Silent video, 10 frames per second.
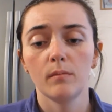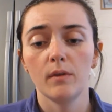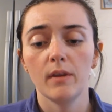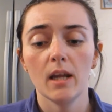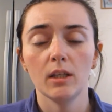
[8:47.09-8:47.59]

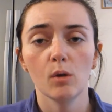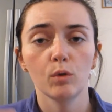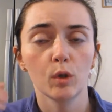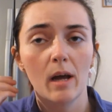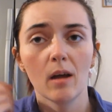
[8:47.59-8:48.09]
They don't
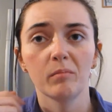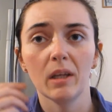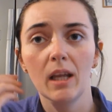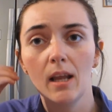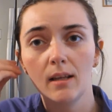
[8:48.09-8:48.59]
come out of my
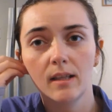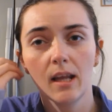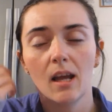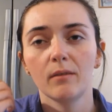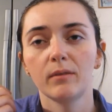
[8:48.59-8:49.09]
ears. They
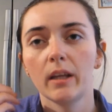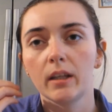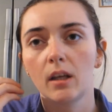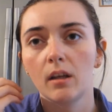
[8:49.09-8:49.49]
have like